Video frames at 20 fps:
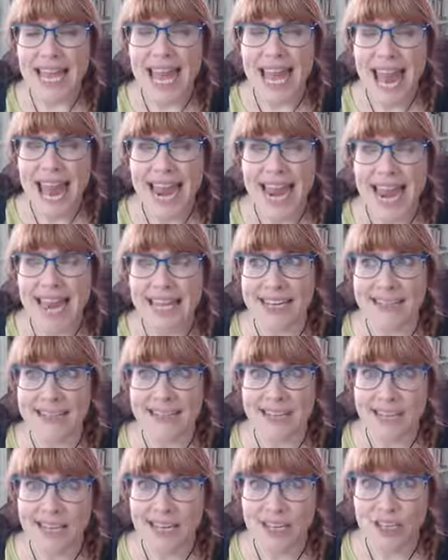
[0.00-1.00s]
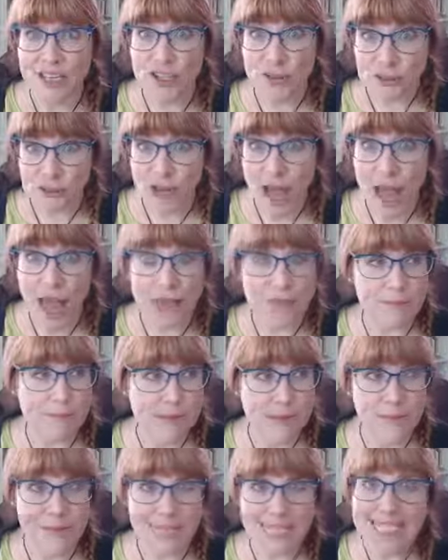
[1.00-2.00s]
And you've got
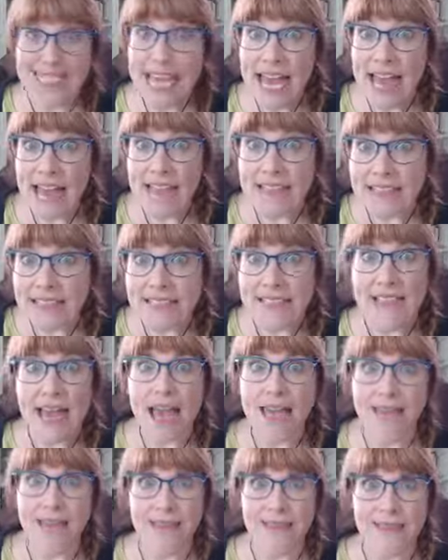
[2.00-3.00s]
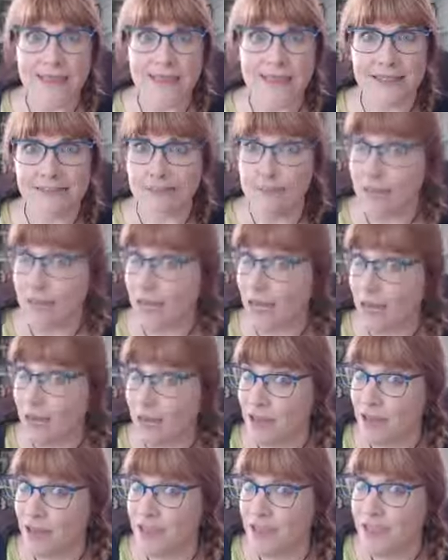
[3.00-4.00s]
maybe 10 seconds, maybe
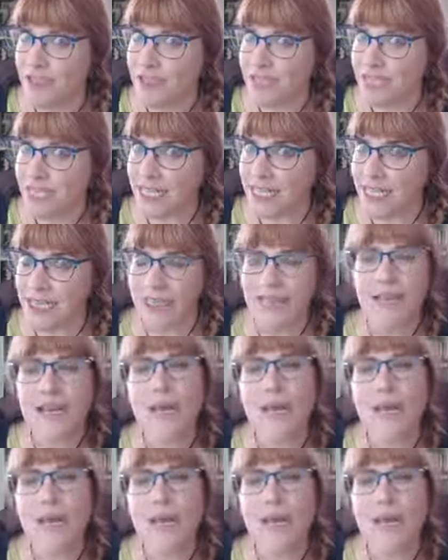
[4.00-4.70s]
15,